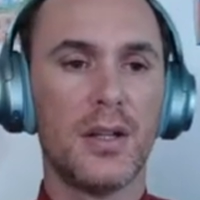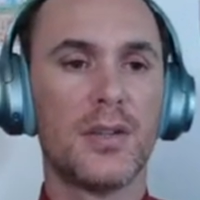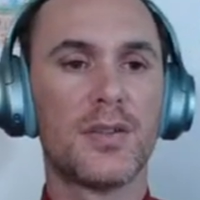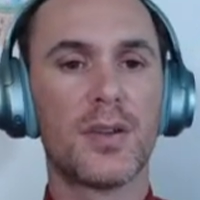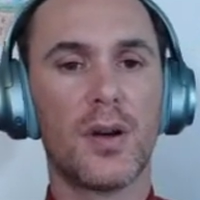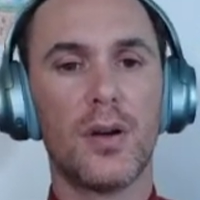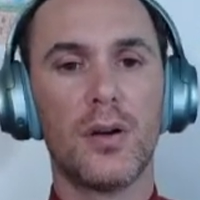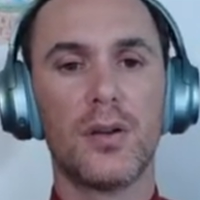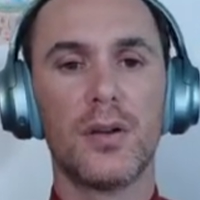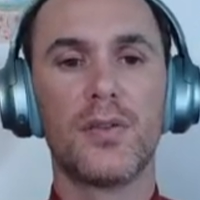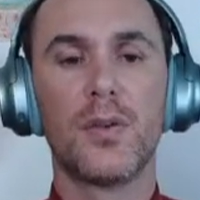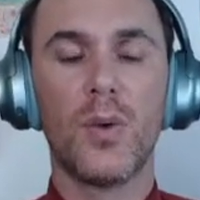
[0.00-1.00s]
So
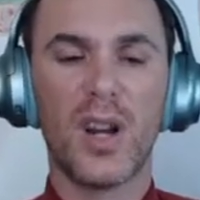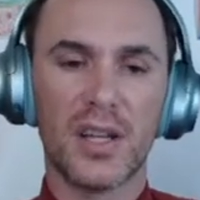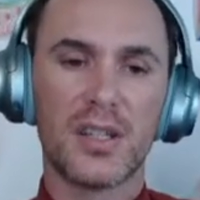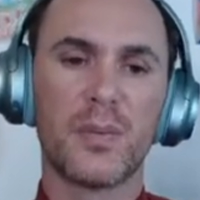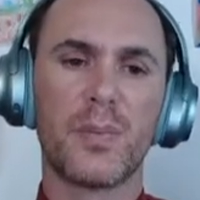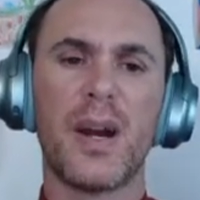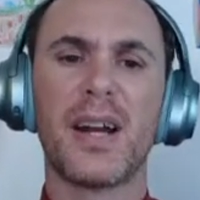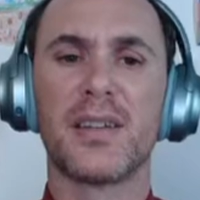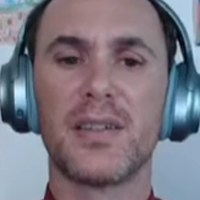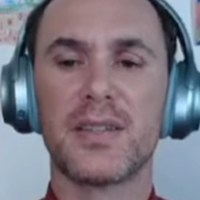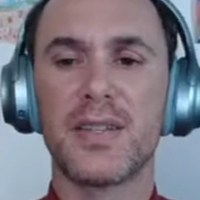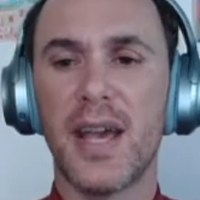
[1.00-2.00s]
if you wanted to
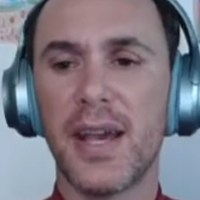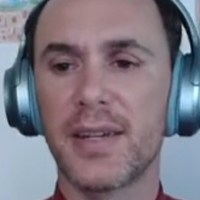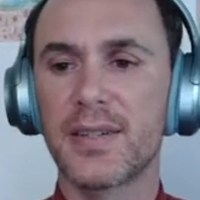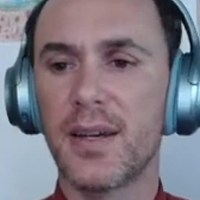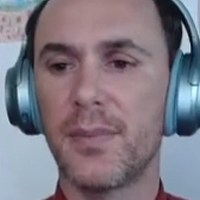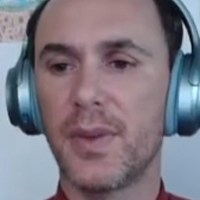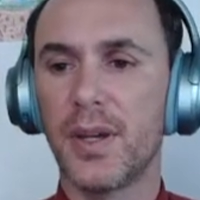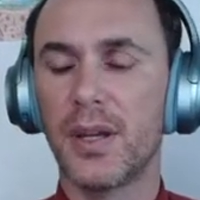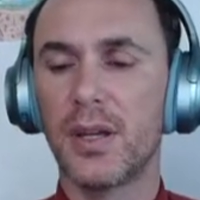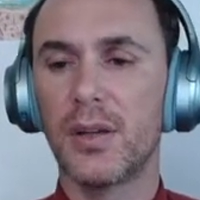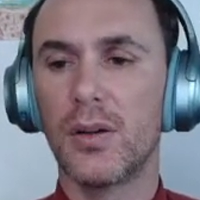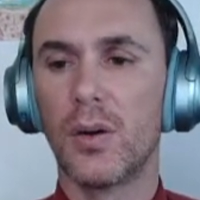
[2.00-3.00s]
practice saying
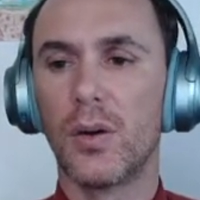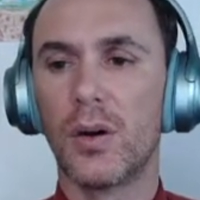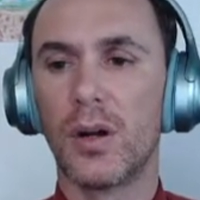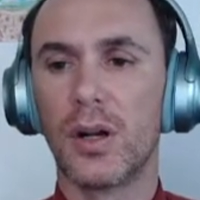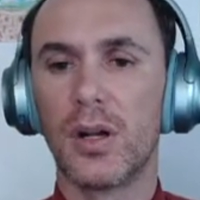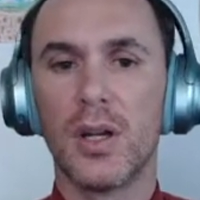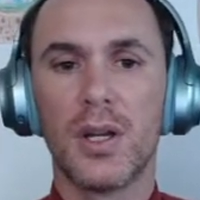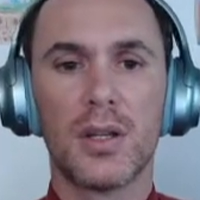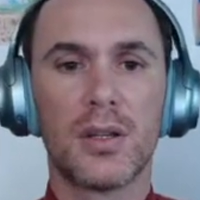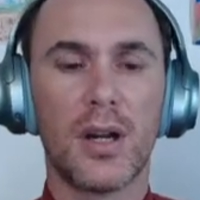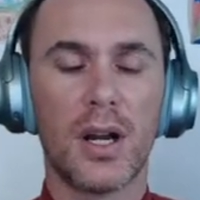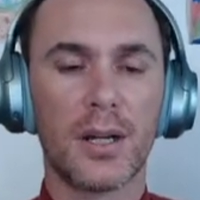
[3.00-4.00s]
something or
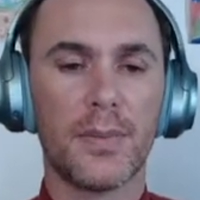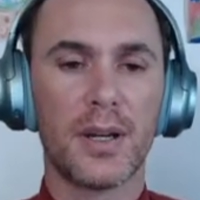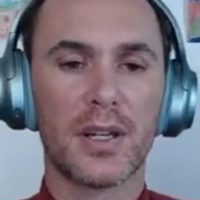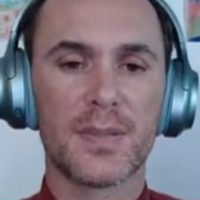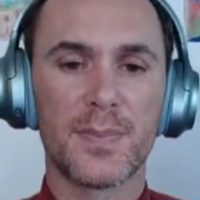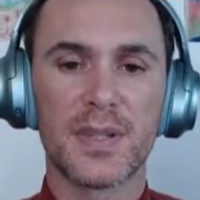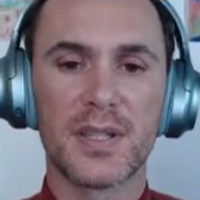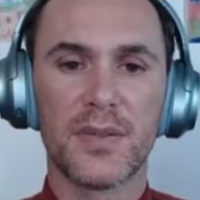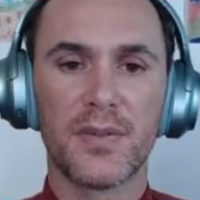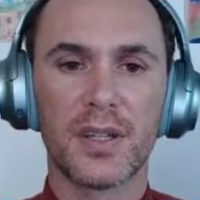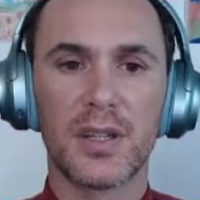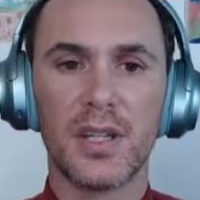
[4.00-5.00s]
talk about a
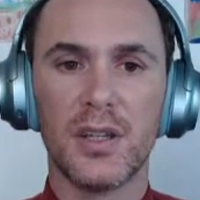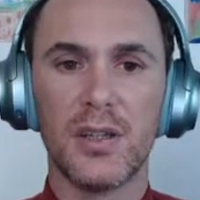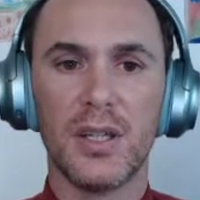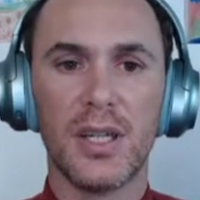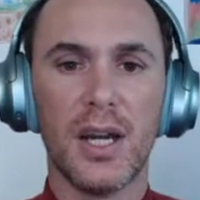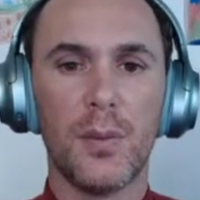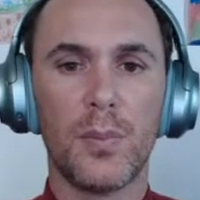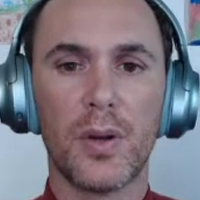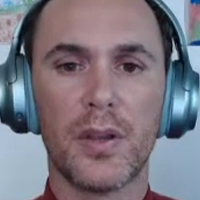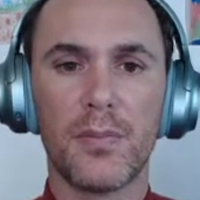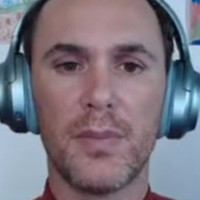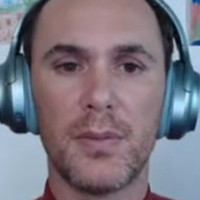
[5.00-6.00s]
specific thing you need help with,
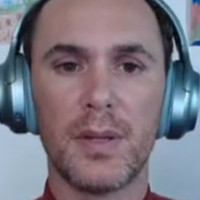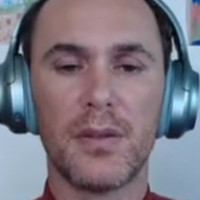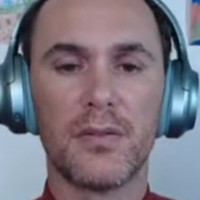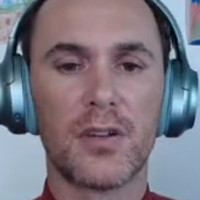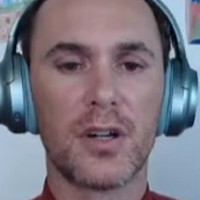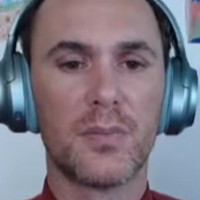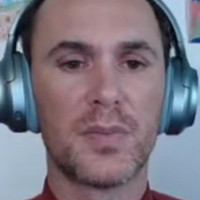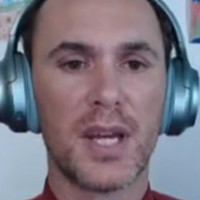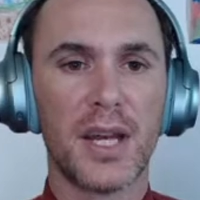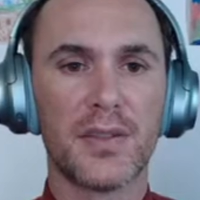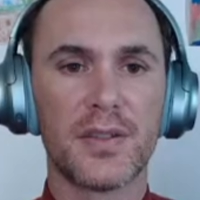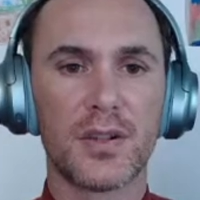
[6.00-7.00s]
maybe a verb
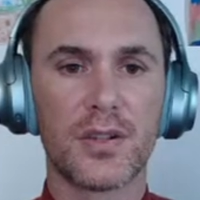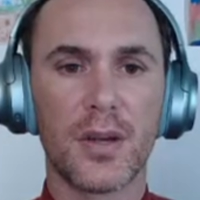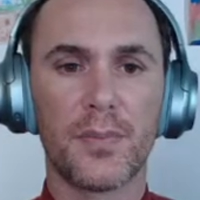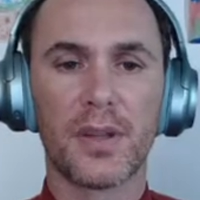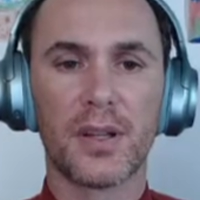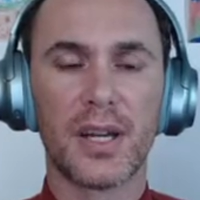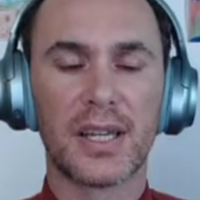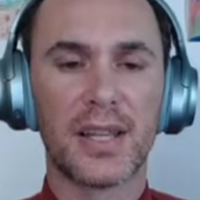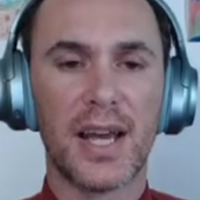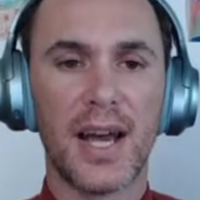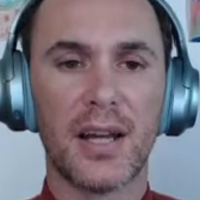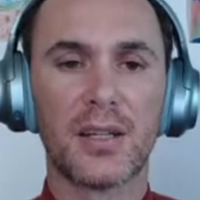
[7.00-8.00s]
tense or something like
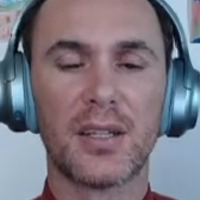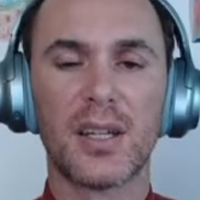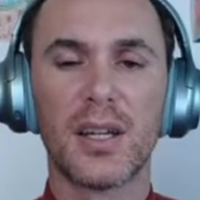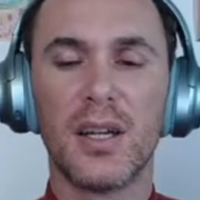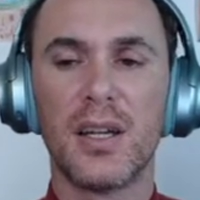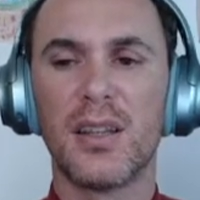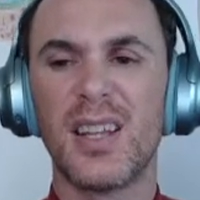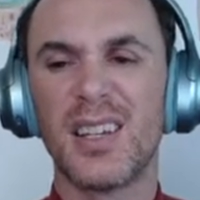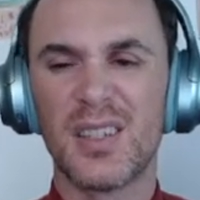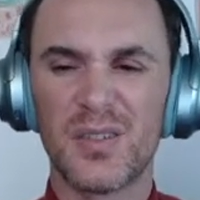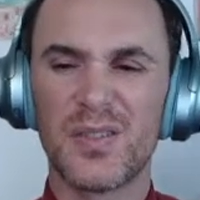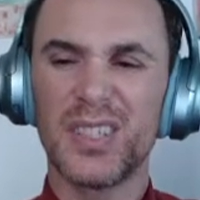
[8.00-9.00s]
that, that
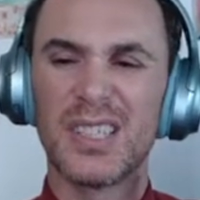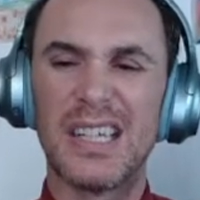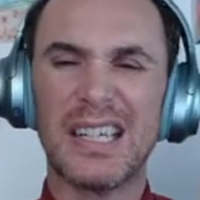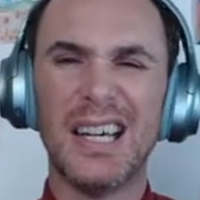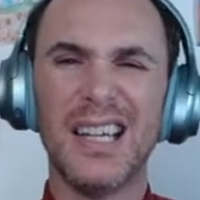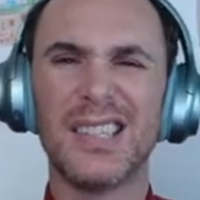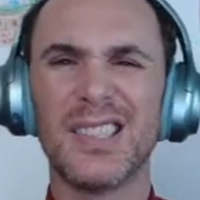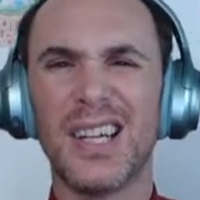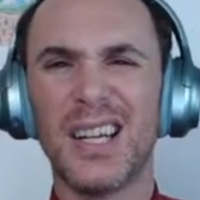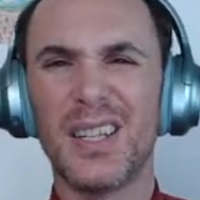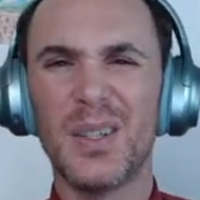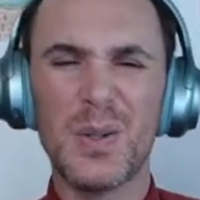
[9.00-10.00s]
you feel like, I don't know how
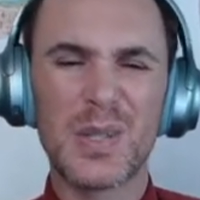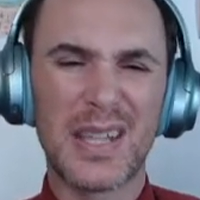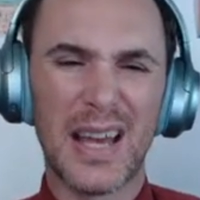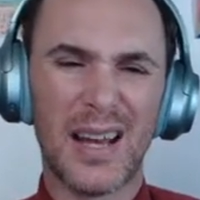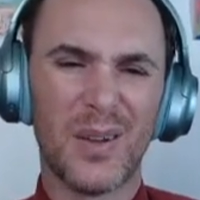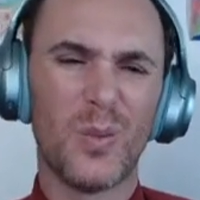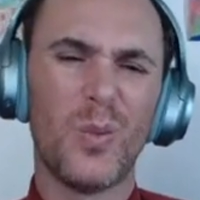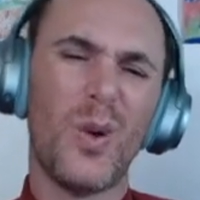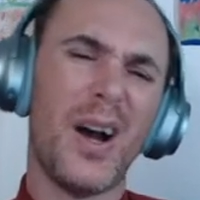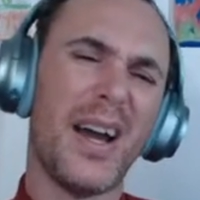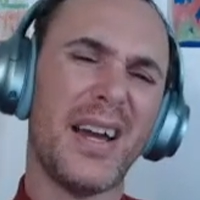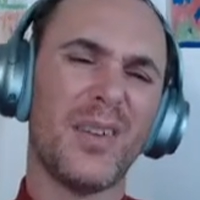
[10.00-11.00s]
to use that.
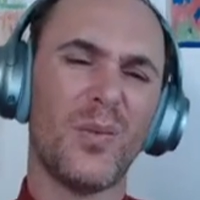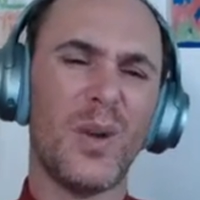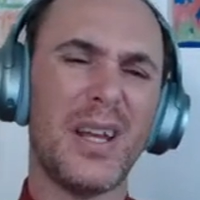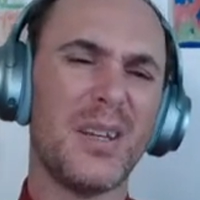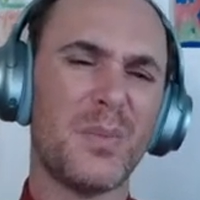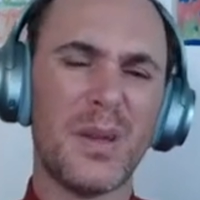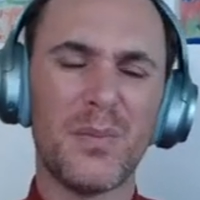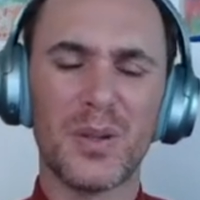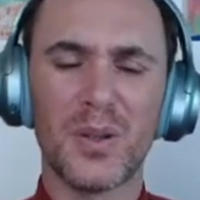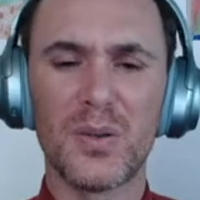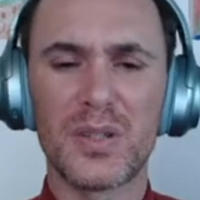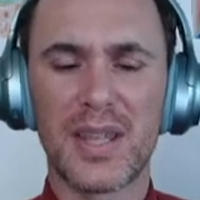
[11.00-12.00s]
When do people
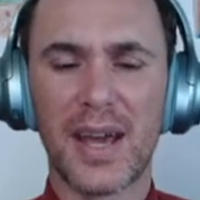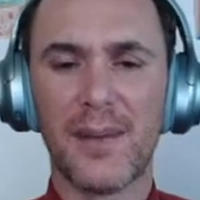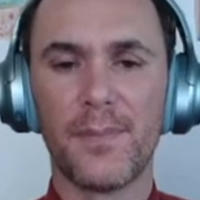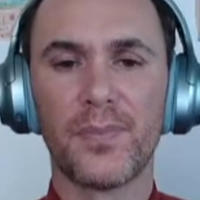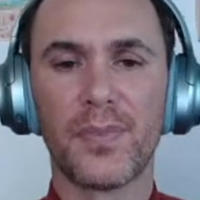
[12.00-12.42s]
use that?